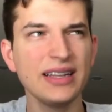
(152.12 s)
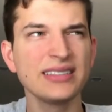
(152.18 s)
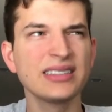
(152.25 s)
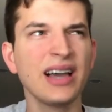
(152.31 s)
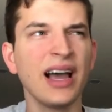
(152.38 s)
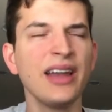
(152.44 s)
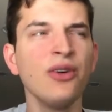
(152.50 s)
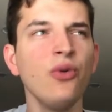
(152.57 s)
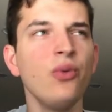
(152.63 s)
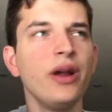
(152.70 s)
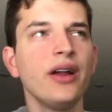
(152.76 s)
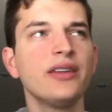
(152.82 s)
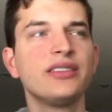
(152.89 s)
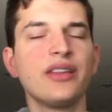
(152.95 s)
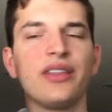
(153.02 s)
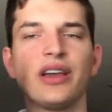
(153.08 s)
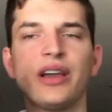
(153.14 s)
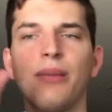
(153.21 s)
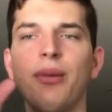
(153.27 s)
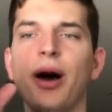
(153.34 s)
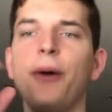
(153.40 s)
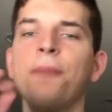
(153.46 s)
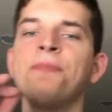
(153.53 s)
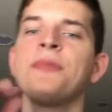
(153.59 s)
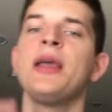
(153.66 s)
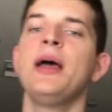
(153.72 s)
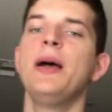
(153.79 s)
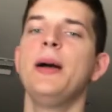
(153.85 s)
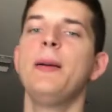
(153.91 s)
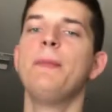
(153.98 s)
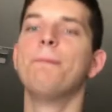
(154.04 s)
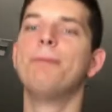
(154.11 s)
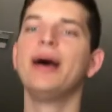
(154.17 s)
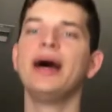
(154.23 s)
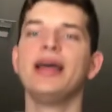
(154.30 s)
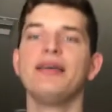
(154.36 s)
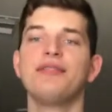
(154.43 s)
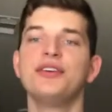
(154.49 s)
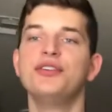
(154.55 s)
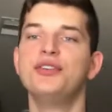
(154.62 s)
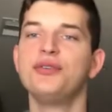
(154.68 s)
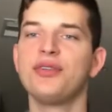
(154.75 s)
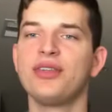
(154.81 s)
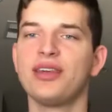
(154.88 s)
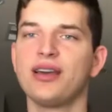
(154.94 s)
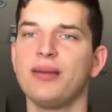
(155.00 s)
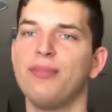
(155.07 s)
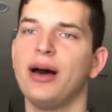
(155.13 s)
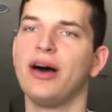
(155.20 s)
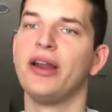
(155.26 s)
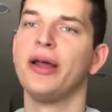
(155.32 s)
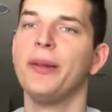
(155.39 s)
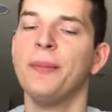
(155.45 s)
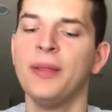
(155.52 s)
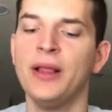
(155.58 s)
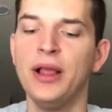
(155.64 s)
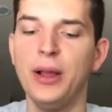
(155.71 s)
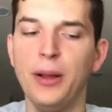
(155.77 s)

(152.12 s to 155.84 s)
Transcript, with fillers: That's kind of weird to think about, but if you do think about it,